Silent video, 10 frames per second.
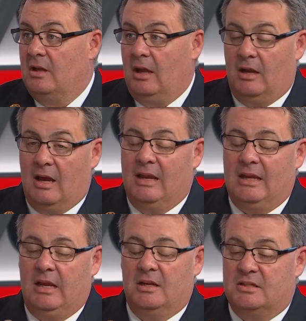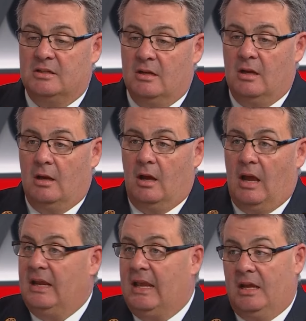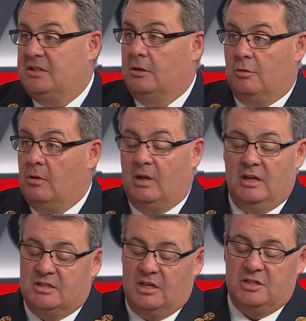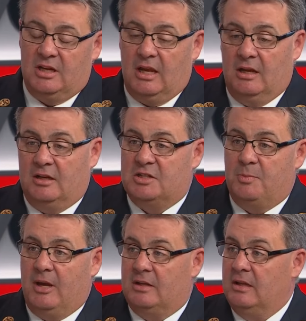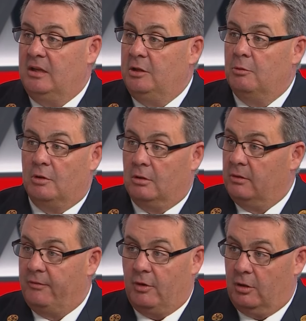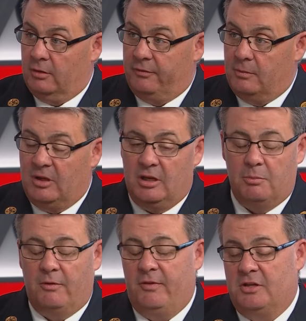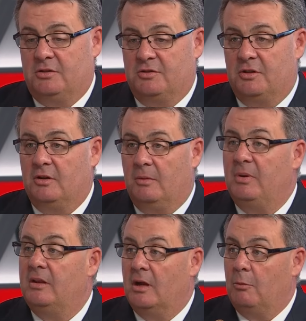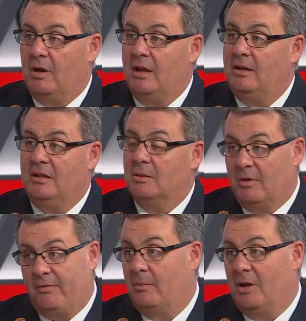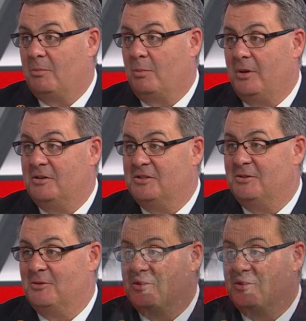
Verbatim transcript: And I can't, and our organization can't expect that you and all of the media professionals are going to be there when I need them if I'm not prepared to do